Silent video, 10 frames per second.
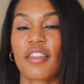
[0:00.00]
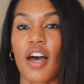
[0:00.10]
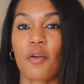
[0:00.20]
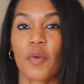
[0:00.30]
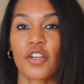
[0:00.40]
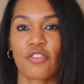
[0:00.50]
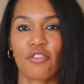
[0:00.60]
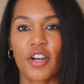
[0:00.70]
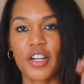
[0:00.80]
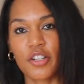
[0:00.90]
That way you're
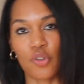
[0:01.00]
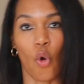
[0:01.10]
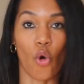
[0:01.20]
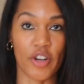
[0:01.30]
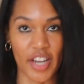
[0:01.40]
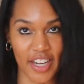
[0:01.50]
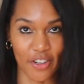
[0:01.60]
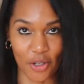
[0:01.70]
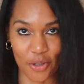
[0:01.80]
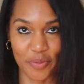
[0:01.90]
creating a
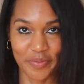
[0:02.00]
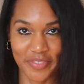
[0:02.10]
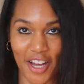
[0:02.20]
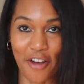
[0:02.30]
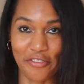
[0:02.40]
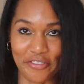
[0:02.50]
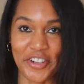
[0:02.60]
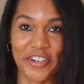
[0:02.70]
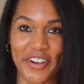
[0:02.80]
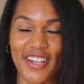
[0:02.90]
tornado of
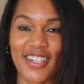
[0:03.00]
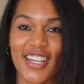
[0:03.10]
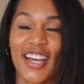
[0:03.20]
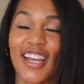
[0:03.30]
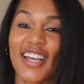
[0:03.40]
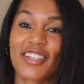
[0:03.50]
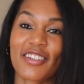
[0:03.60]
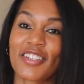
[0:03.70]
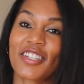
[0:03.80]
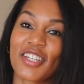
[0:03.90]
fragrance. It's
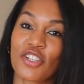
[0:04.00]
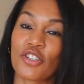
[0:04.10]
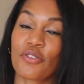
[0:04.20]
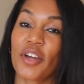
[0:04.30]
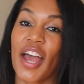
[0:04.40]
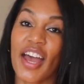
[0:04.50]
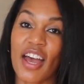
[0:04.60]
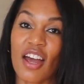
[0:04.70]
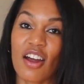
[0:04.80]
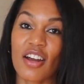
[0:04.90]
going to stick to your
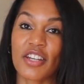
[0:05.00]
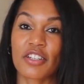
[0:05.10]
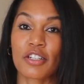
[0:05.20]
hair, it's